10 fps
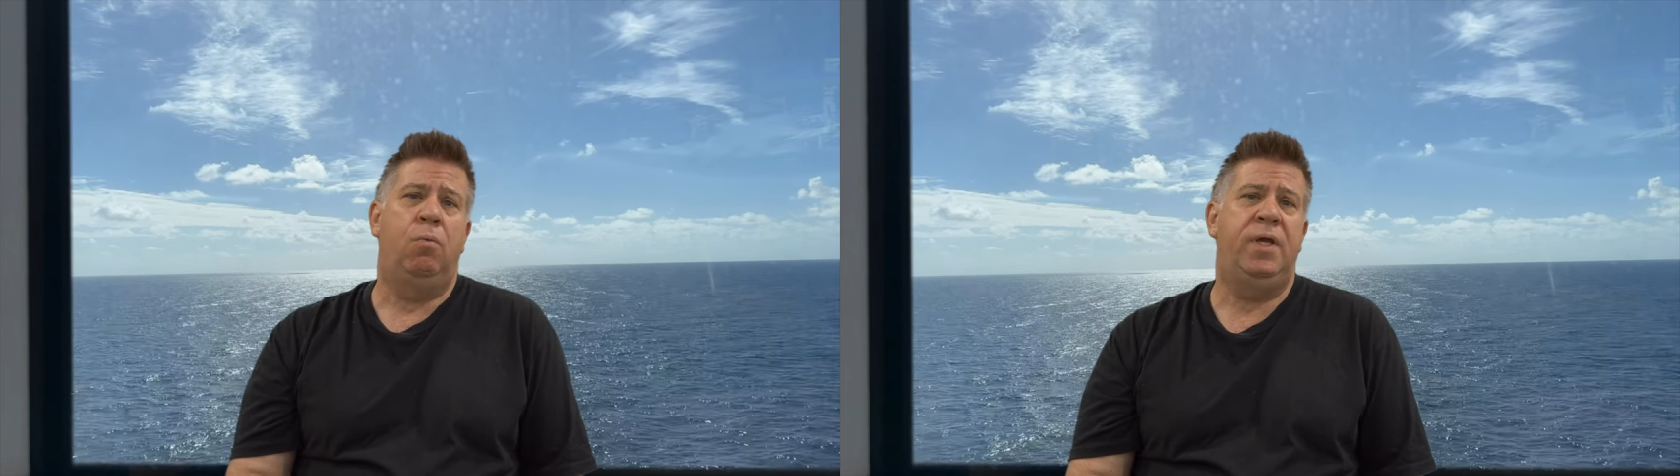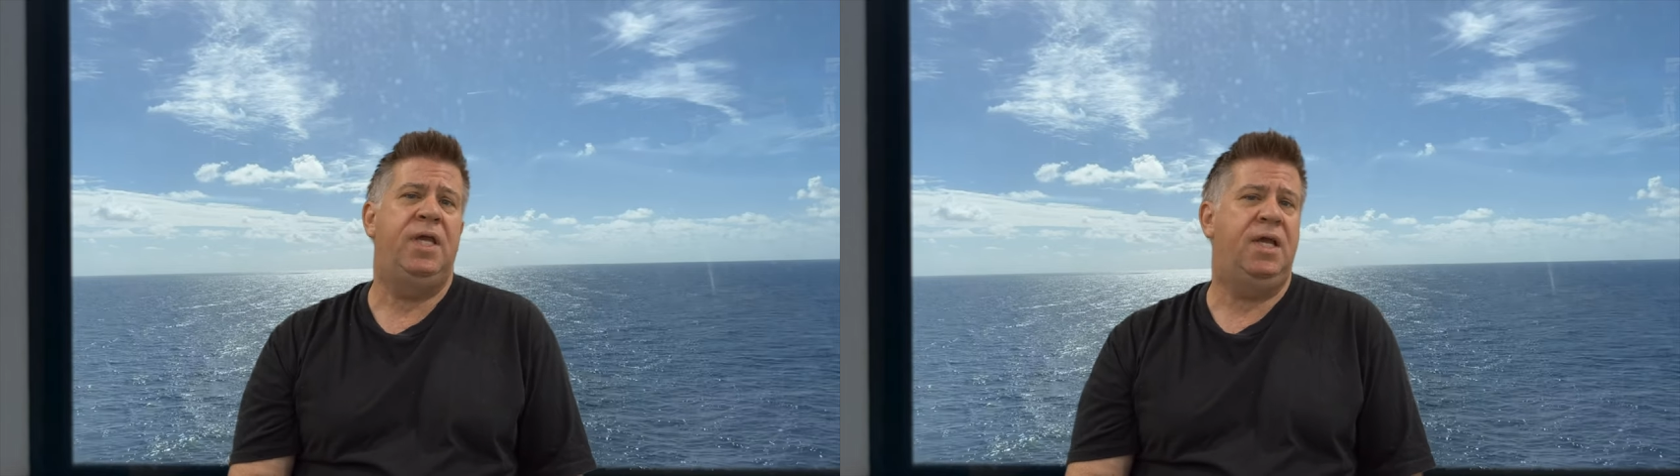
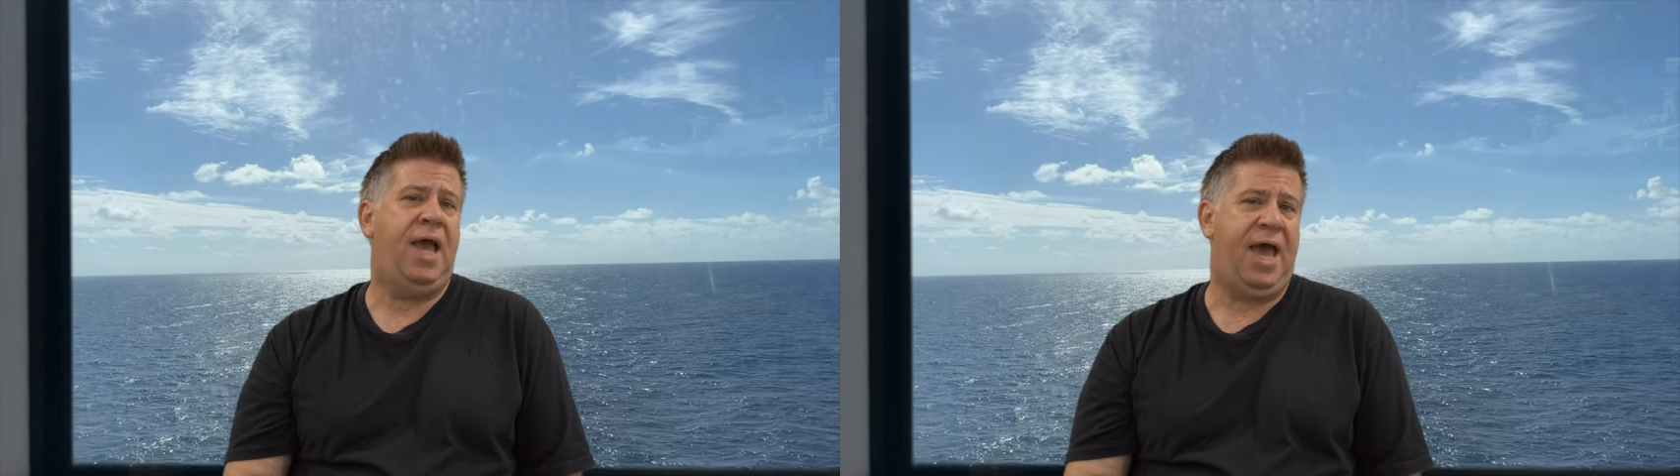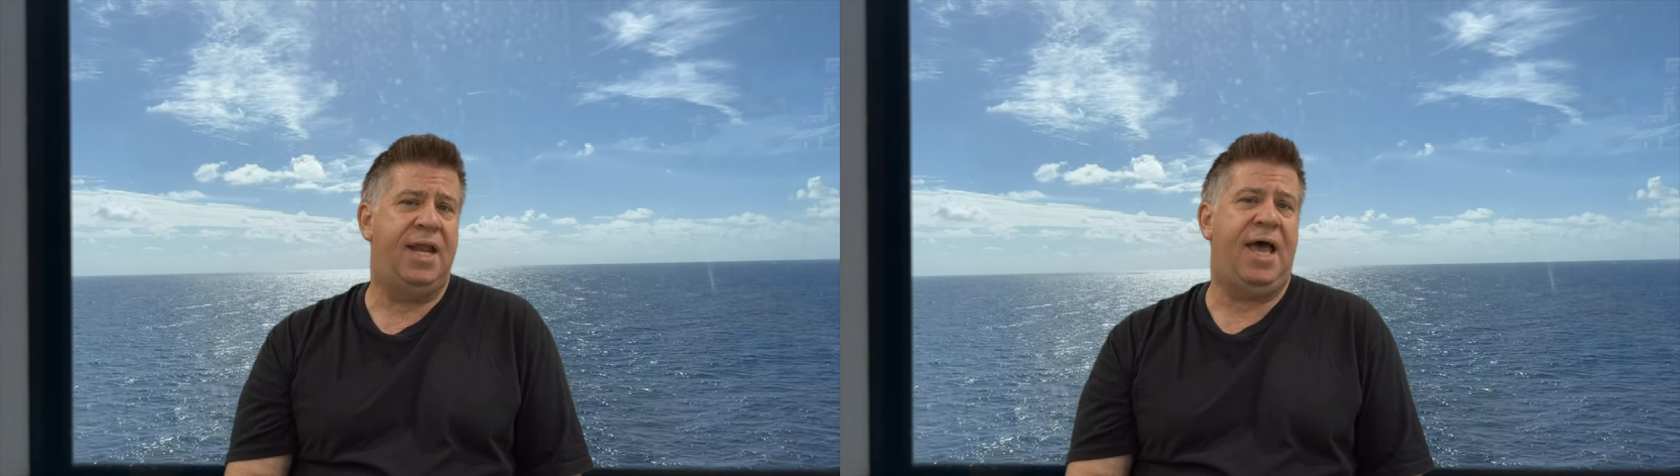we
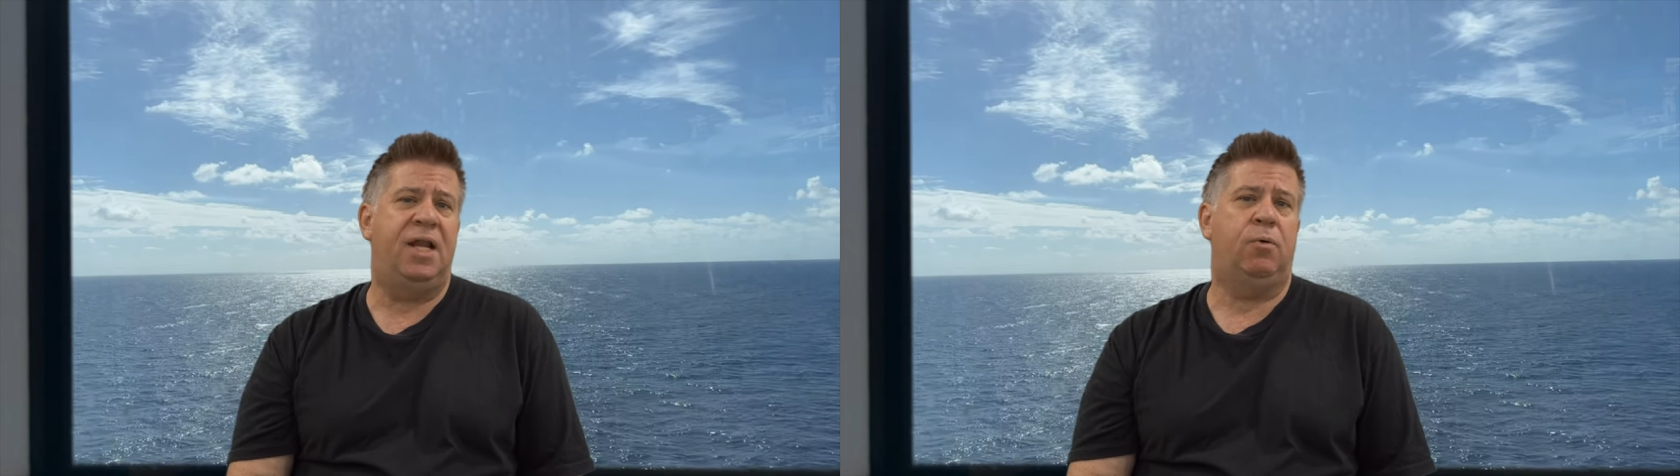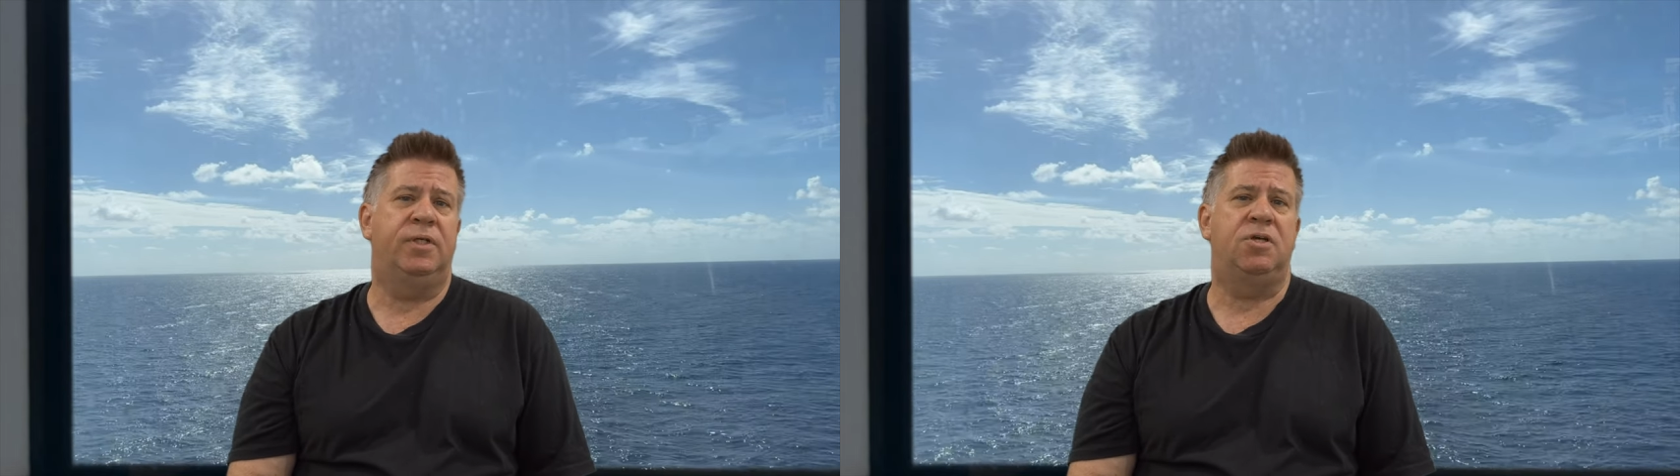had
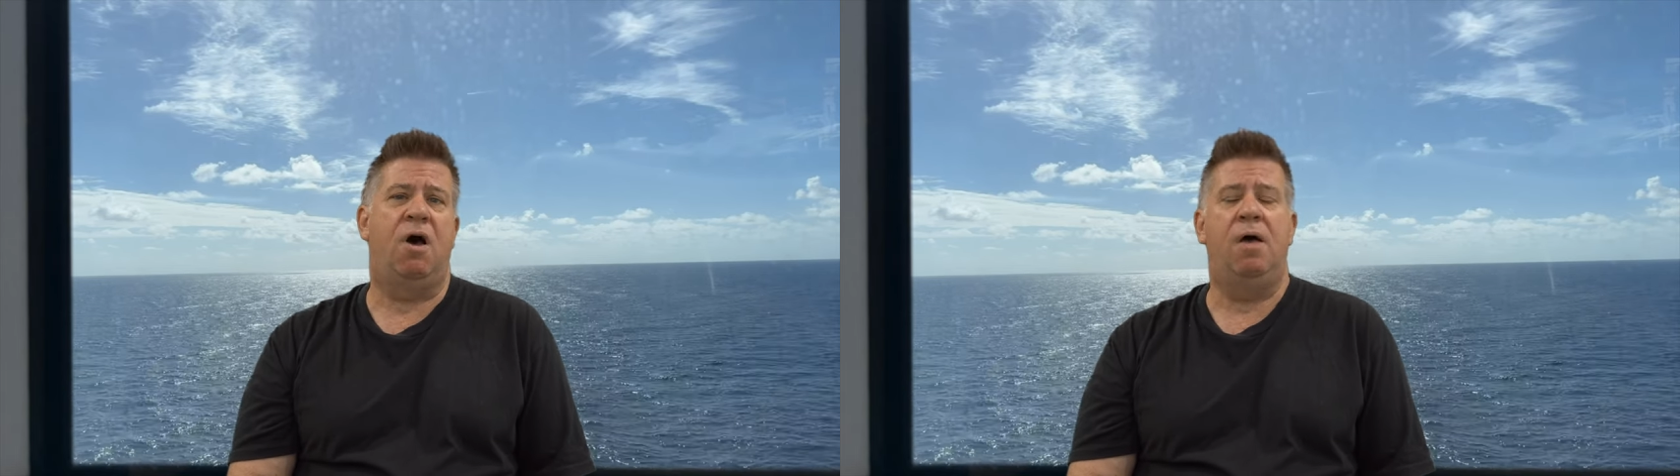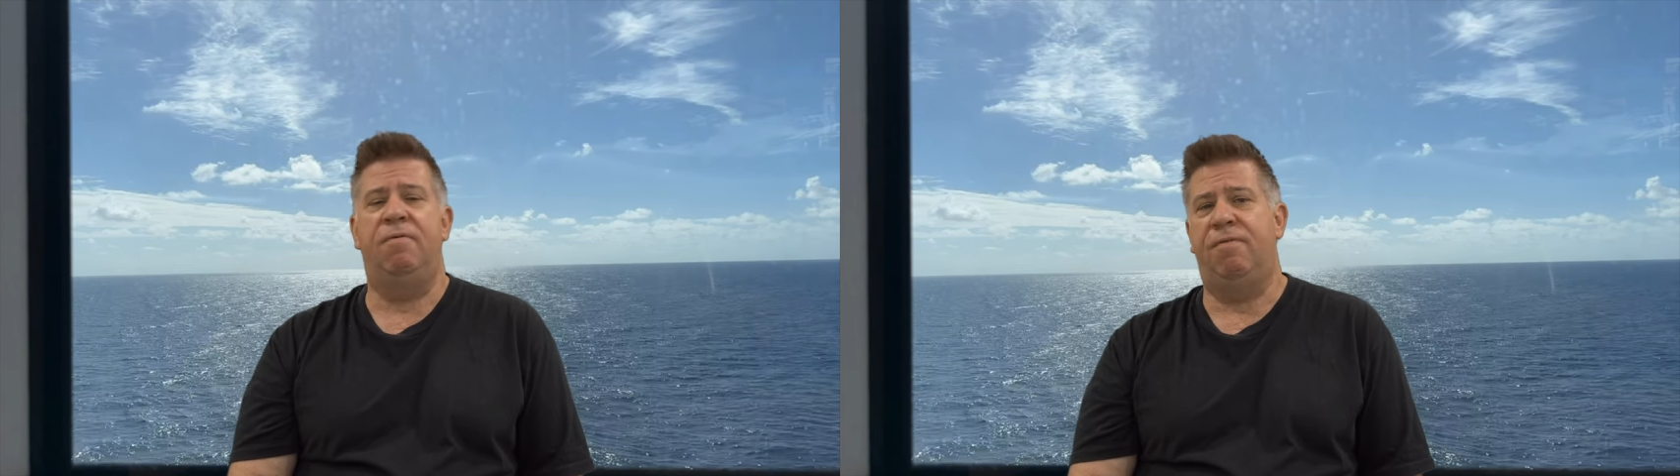adequate
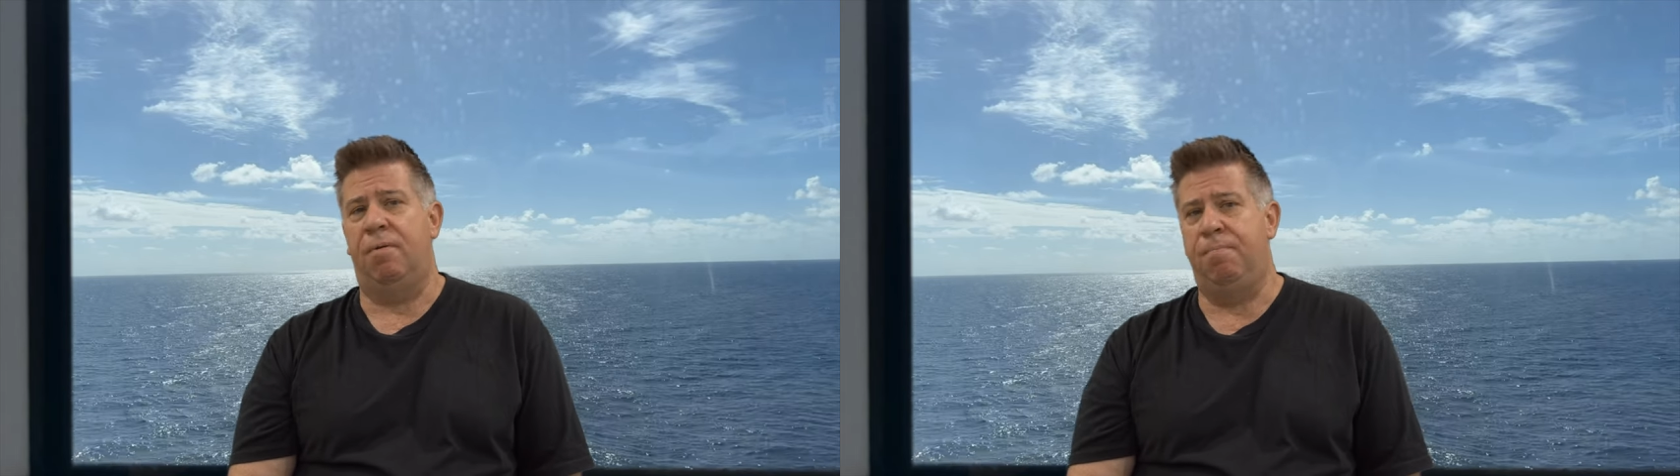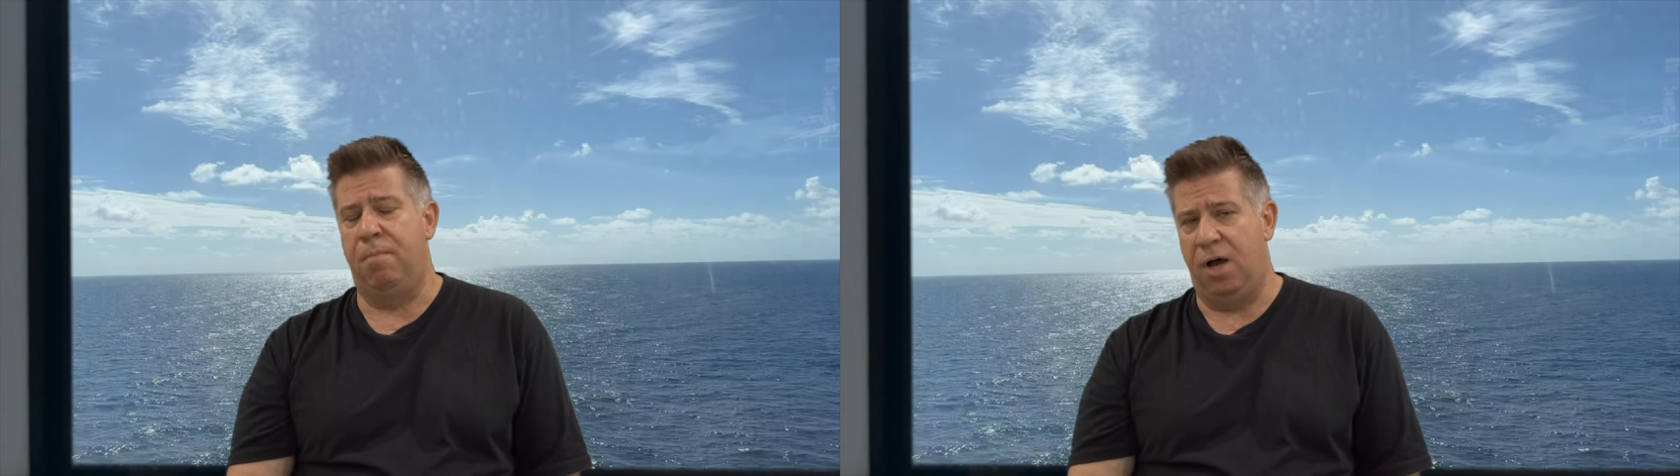time if our